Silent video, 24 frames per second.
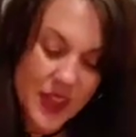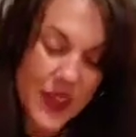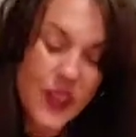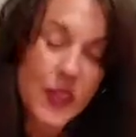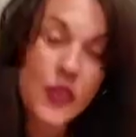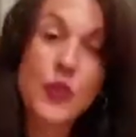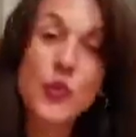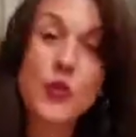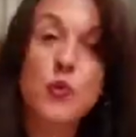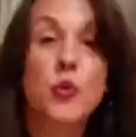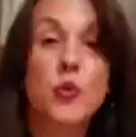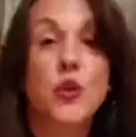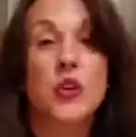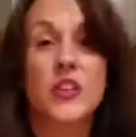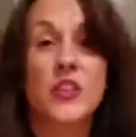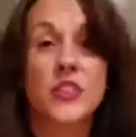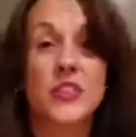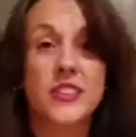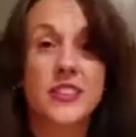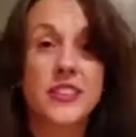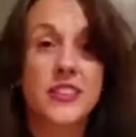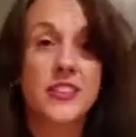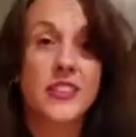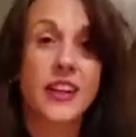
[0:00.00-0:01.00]
The world,
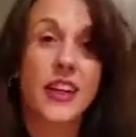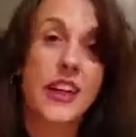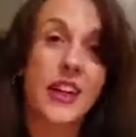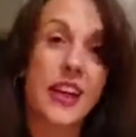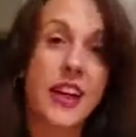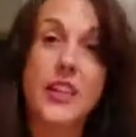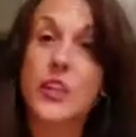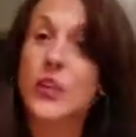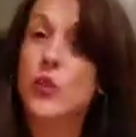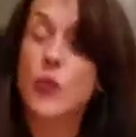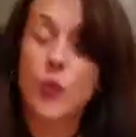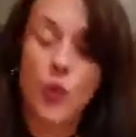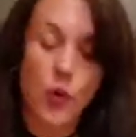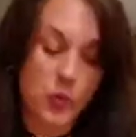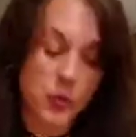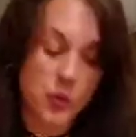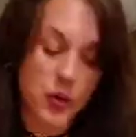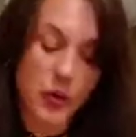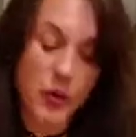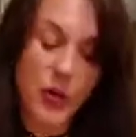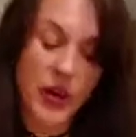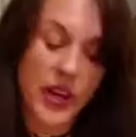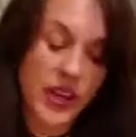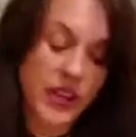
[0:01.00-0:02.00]
and you won't be
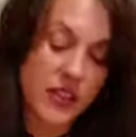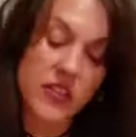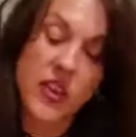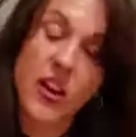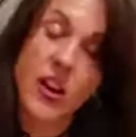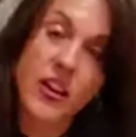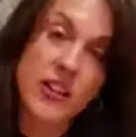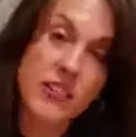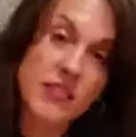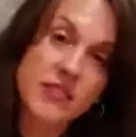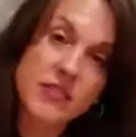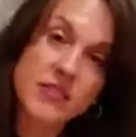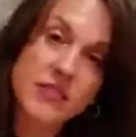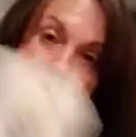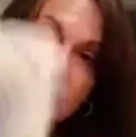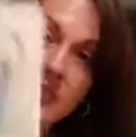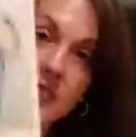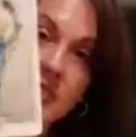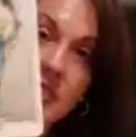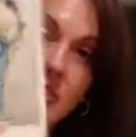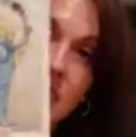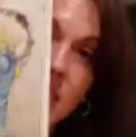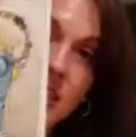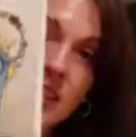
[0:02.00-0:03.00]
waiting long.
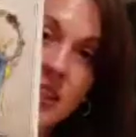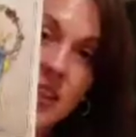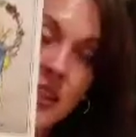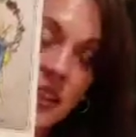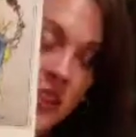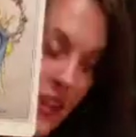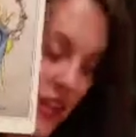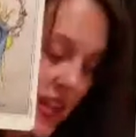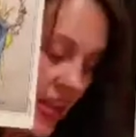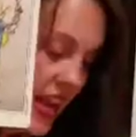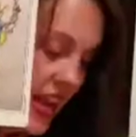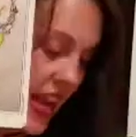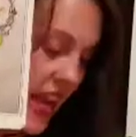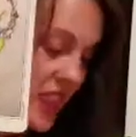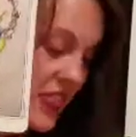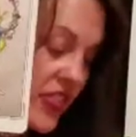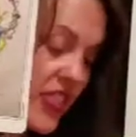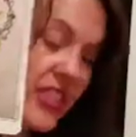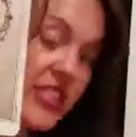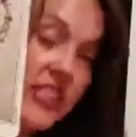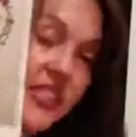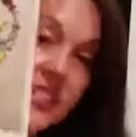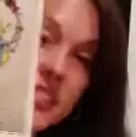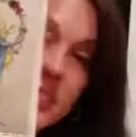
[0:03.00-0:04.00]
And this is